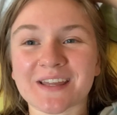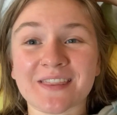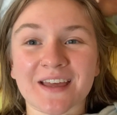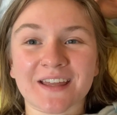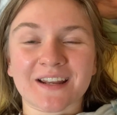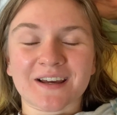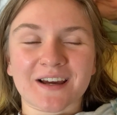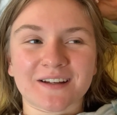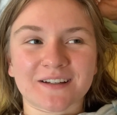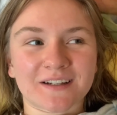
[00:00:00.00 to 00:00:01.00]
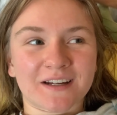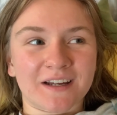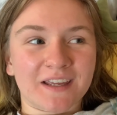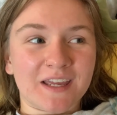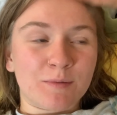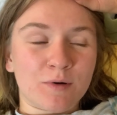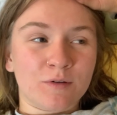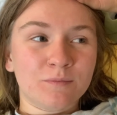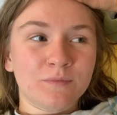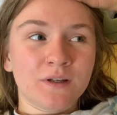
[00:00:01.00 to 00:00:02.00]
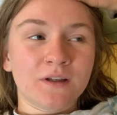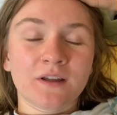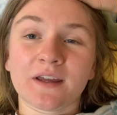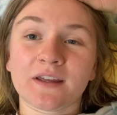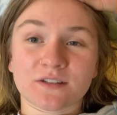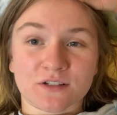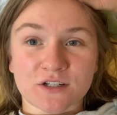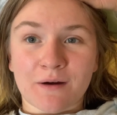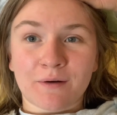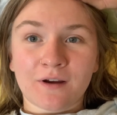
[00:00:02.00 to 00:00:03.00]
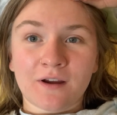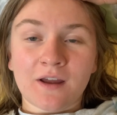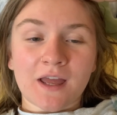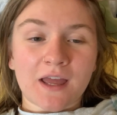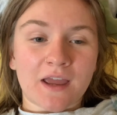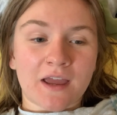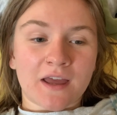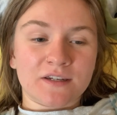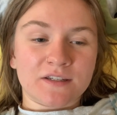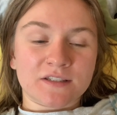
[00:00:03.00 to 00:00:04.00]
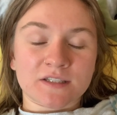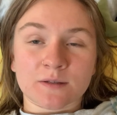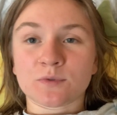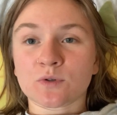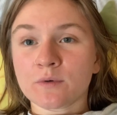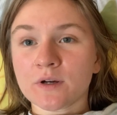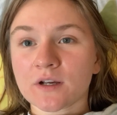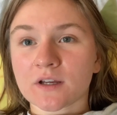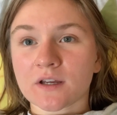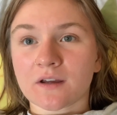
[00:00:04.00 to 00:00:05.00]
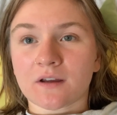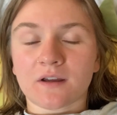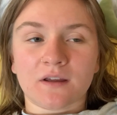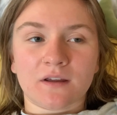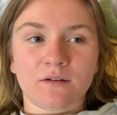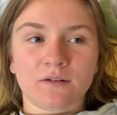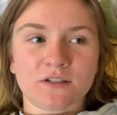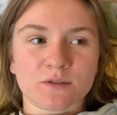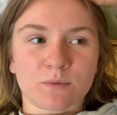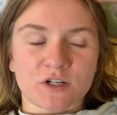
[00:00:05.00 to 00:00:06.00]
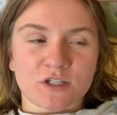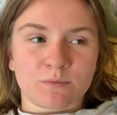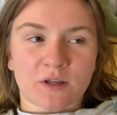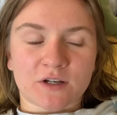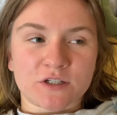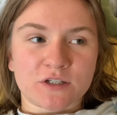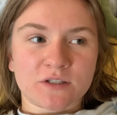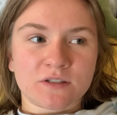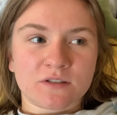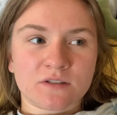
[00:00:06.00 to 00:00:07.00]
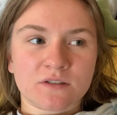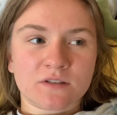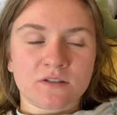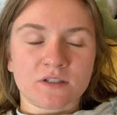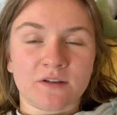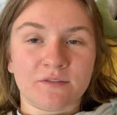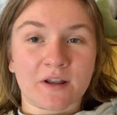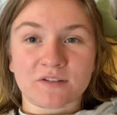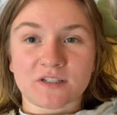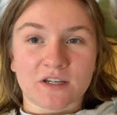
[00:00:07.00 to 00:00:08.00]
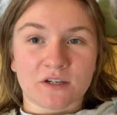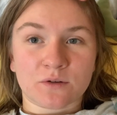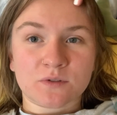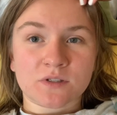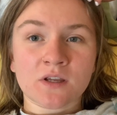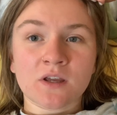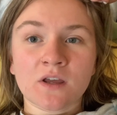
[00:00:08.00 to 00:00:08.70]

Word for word: And then I came home and took a shower and did some schoolwork. Just watched some lectures. Didn't even have to take notes.